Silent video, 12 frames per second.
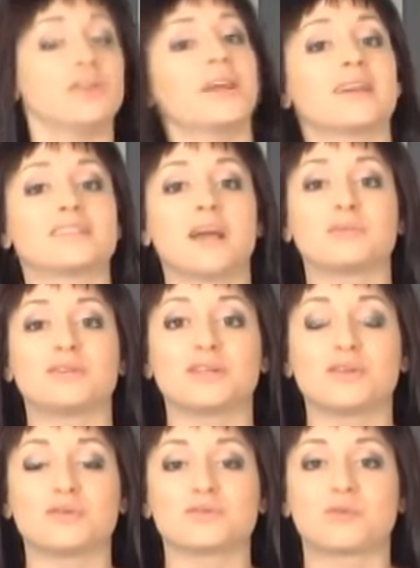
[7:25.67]
accepting
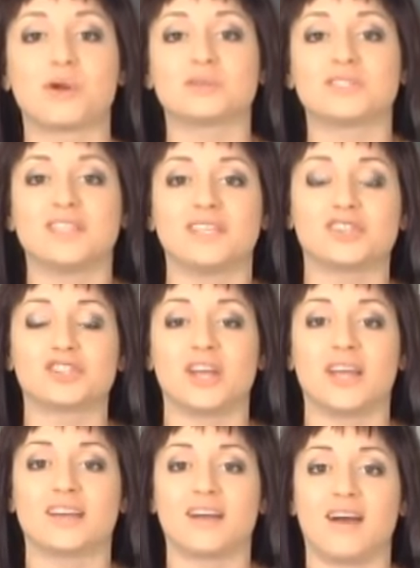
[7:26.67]
those protein
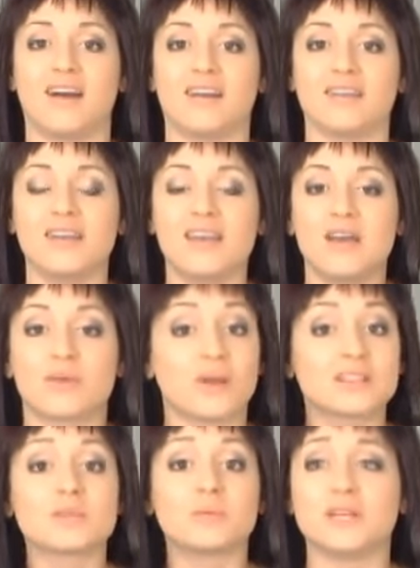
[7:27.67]
shake
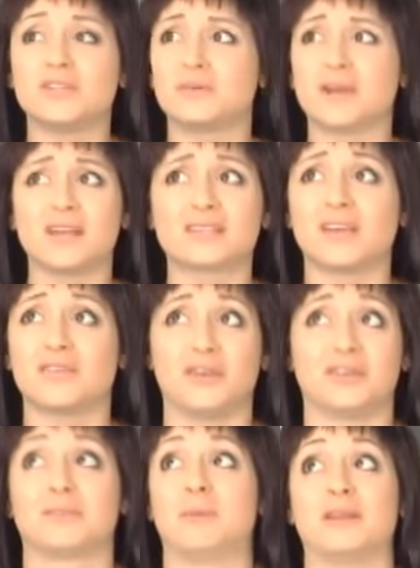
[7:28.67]
recipes. You guys have
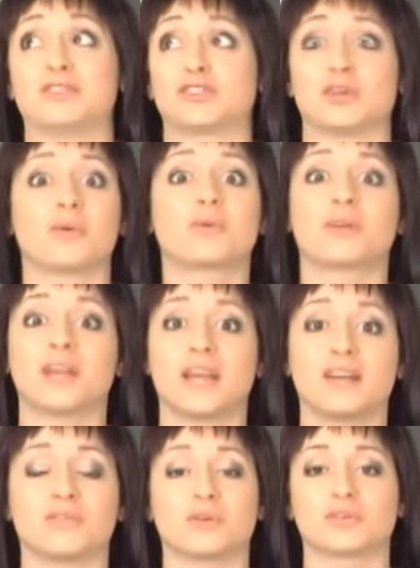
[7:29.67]
been so
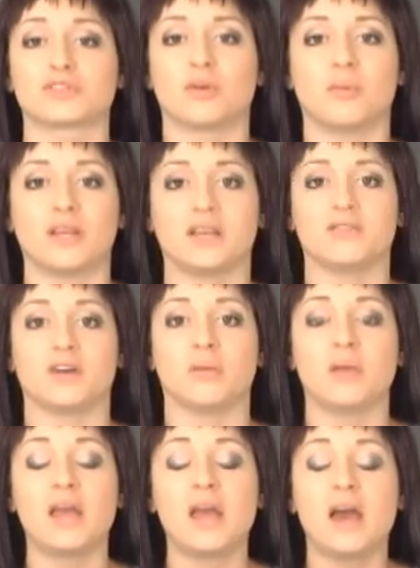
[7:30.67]
creative. There are so many of them.
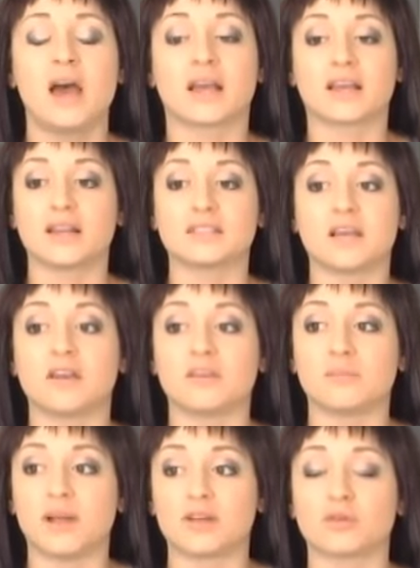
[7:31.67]
I got to tell you,
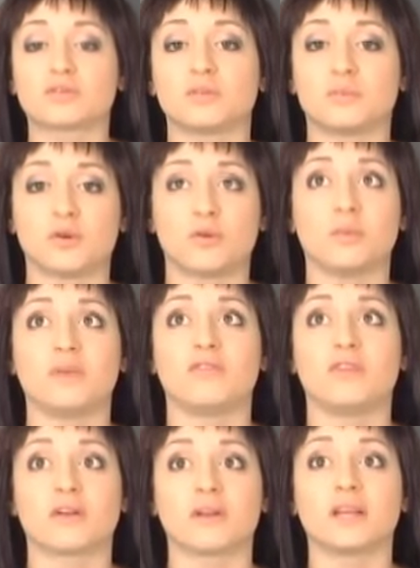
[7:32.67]
my grocery bill will be
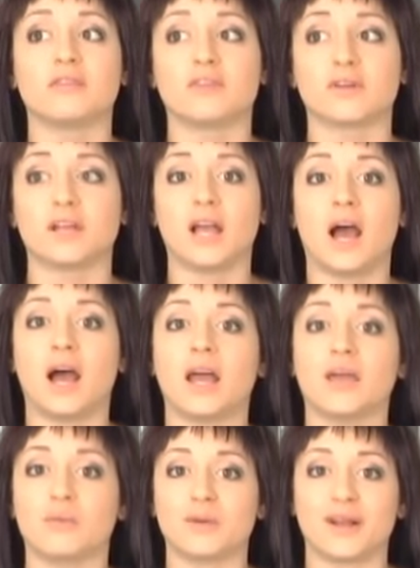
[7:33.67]
very, very
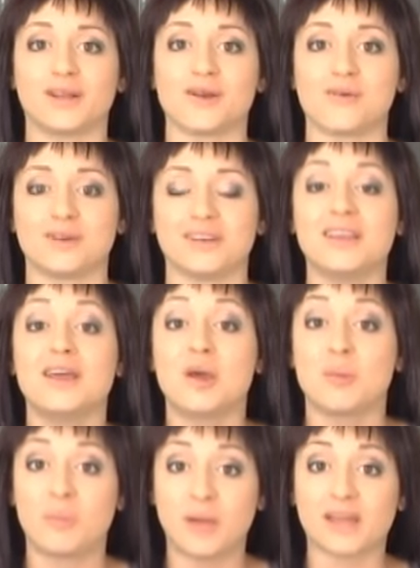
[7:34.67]
high when I go and
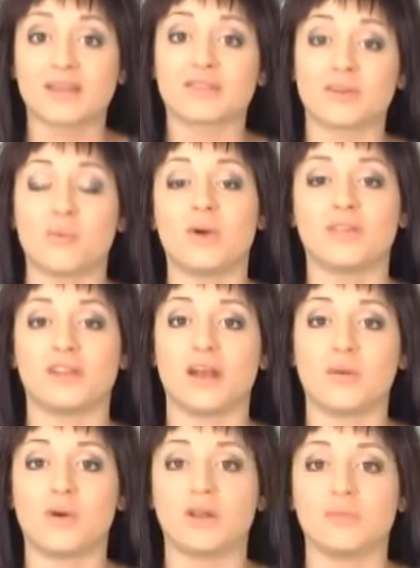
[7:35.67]
pick the one that I
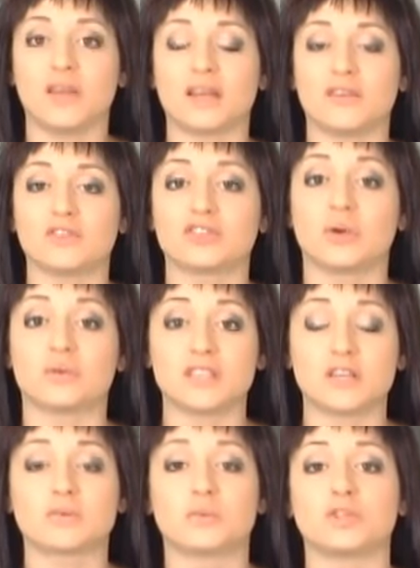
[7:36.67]
want to make on the show, because
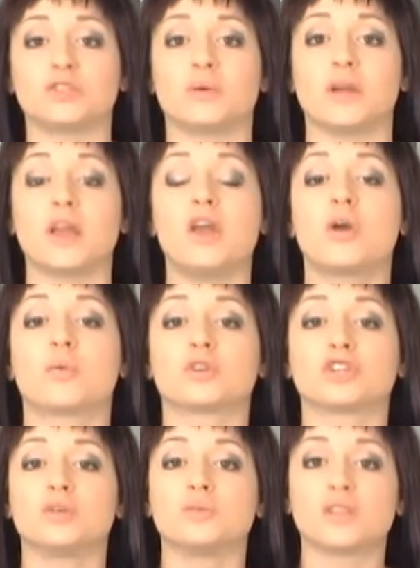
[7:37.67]
that's what we're doing. We're
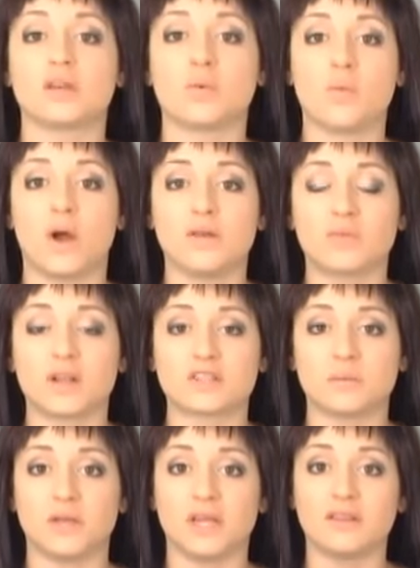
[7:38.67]
choosing one
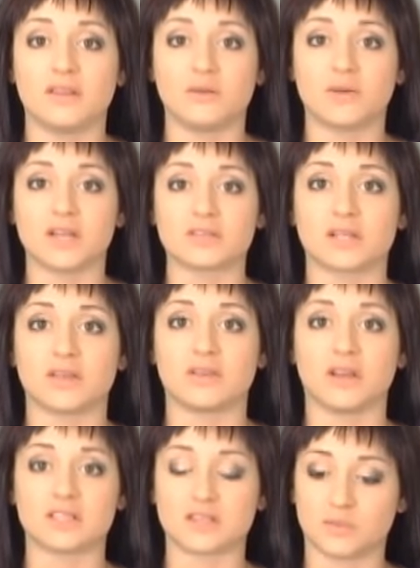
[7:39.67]
recipe that you guys are giving
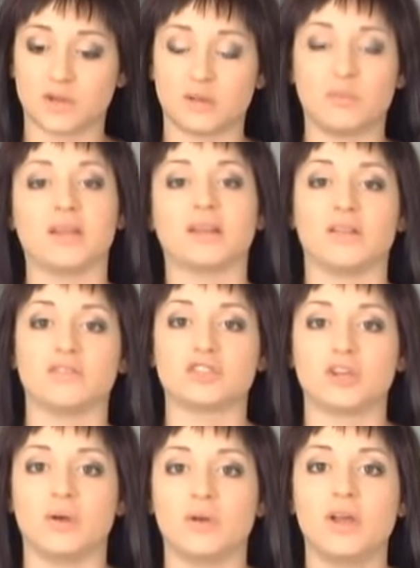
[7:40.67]
us, and we're going to make it on the
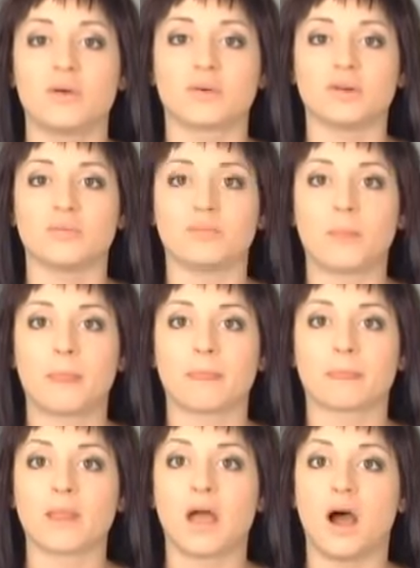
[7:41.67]
show.
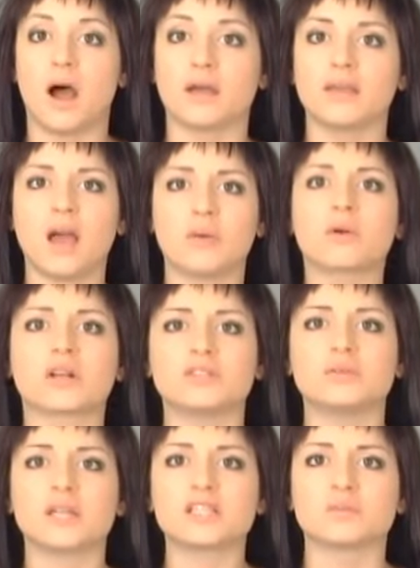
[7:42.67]
Yeah, we're going to
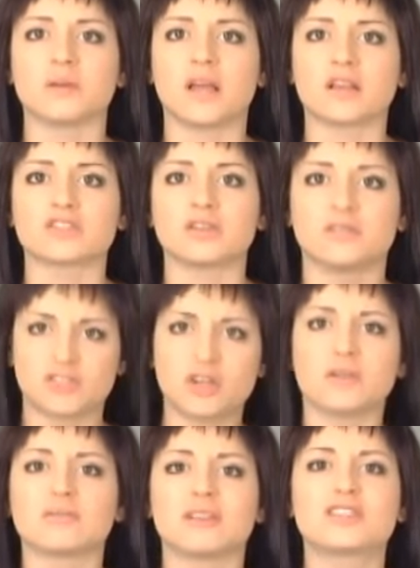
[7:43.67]
do it next week, actually.
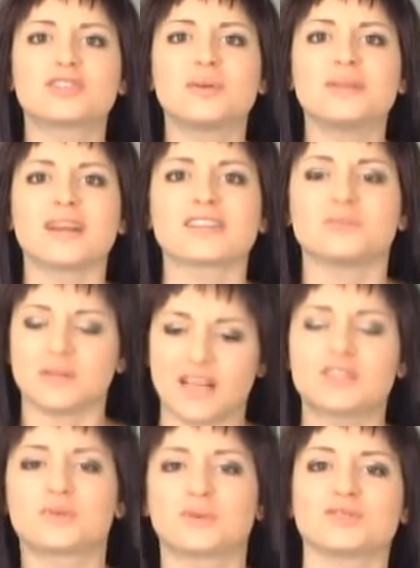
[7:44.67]
Sure, let's do it next week.
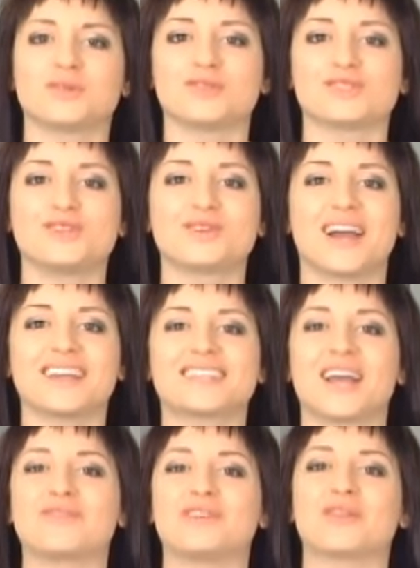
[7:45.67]
That's what we're doing. So you guys
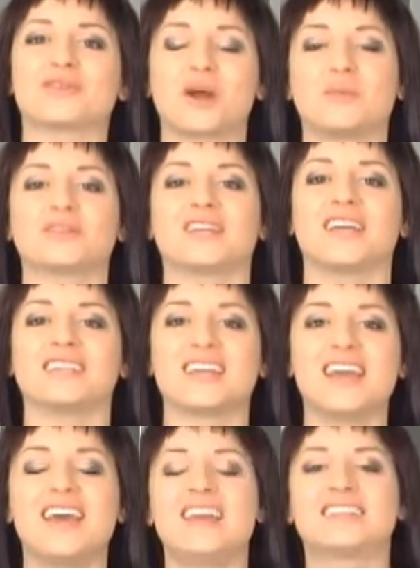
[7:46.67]
have another couple days
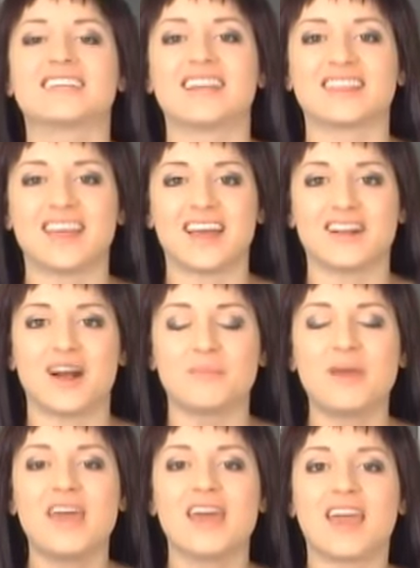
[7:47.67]
to get that up
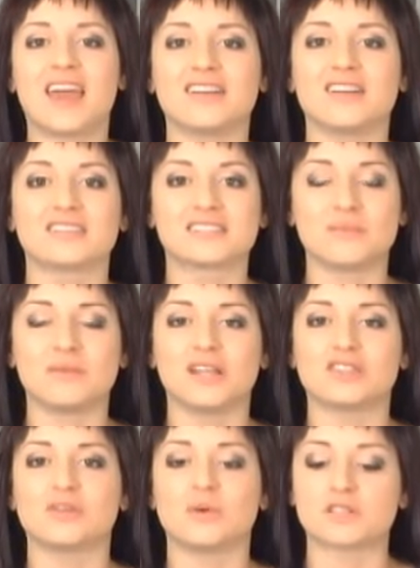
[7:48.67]
and submit
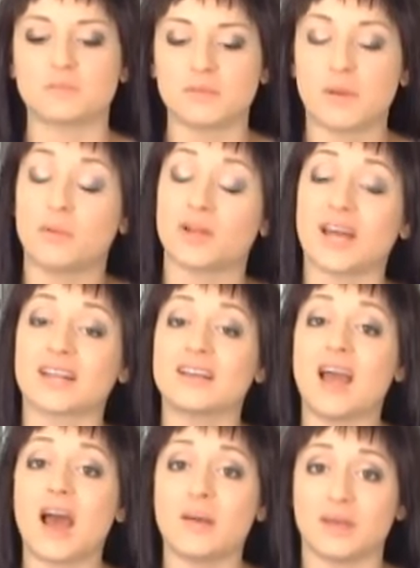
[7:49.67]
it to us. But remember, you got to
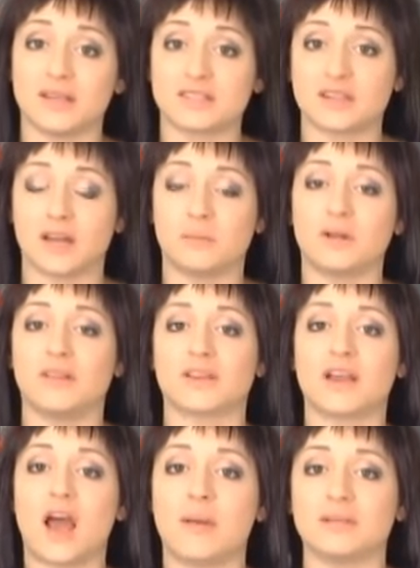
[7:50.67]
comment. You got to put it in the
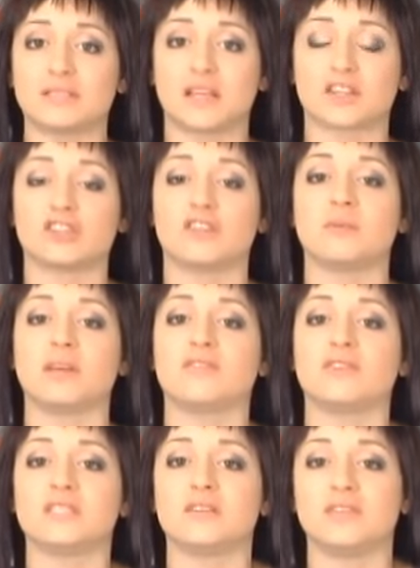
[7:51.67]
comment section of
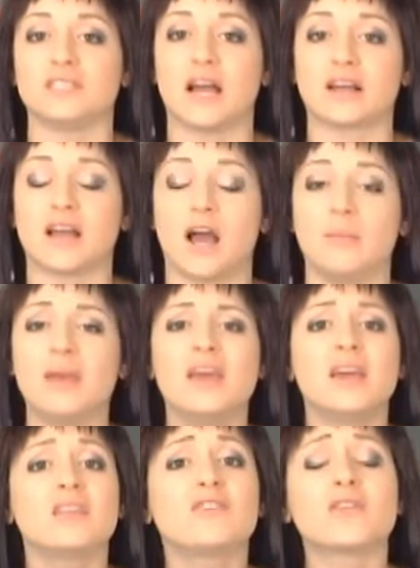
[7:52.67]
MadeFitTV.com.
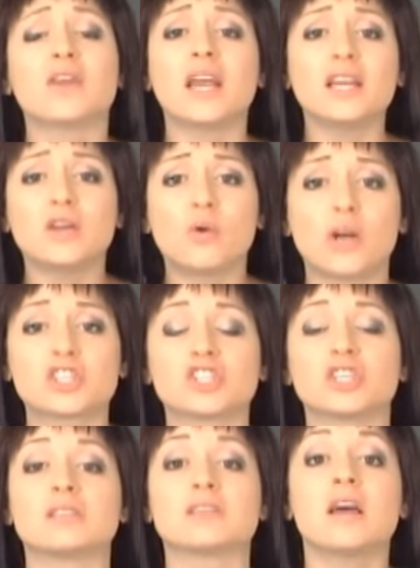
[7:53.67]
If you have any
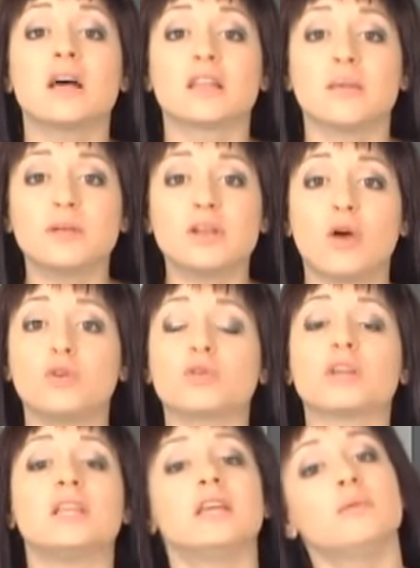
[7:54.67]
questions, let me know. You
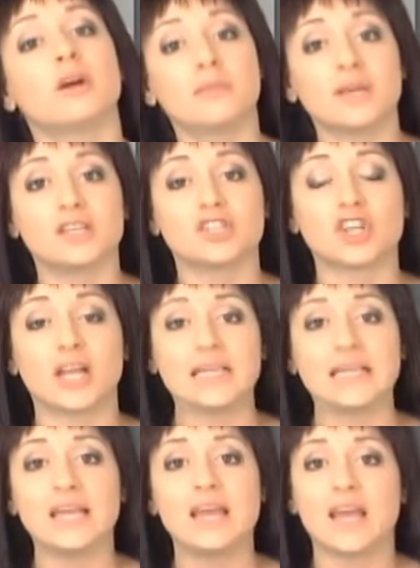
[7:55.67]
can email me at
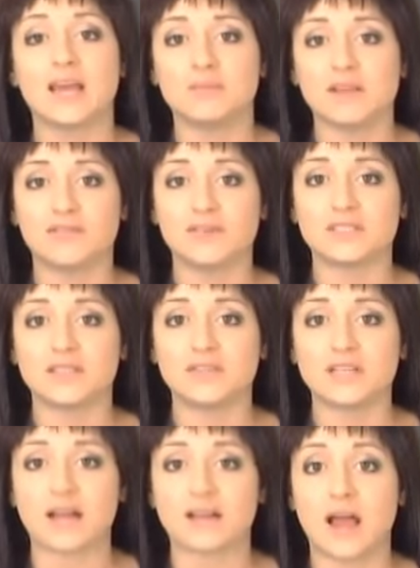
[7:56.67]

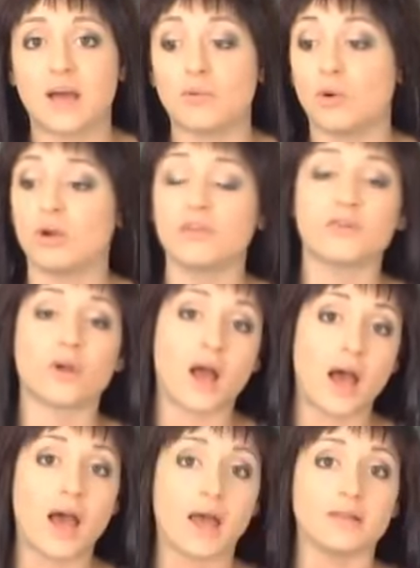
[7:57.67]
jenny@MadeFitTV.com, or if you're
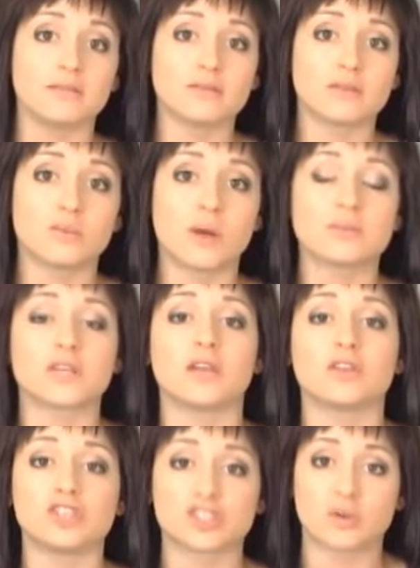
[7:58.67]
on the website, you
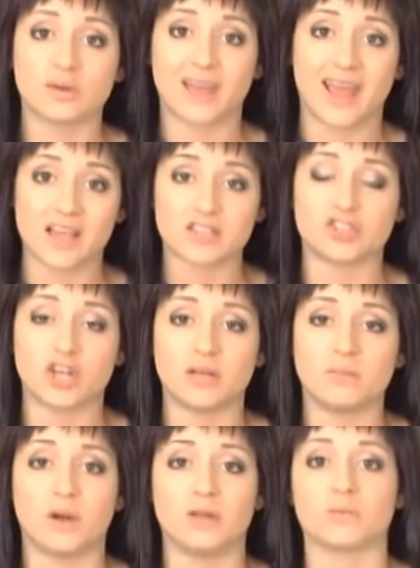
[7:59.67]
can just go to the Ask Jenny
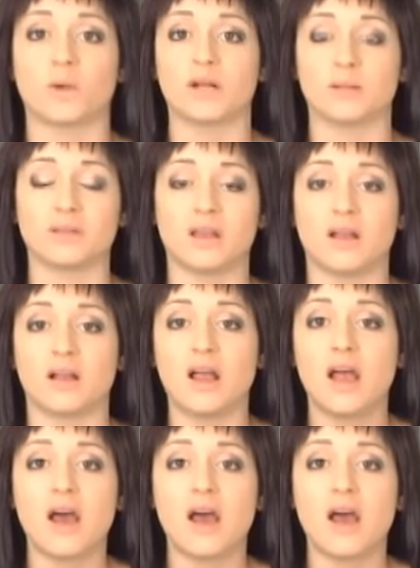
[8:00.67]
button right up there.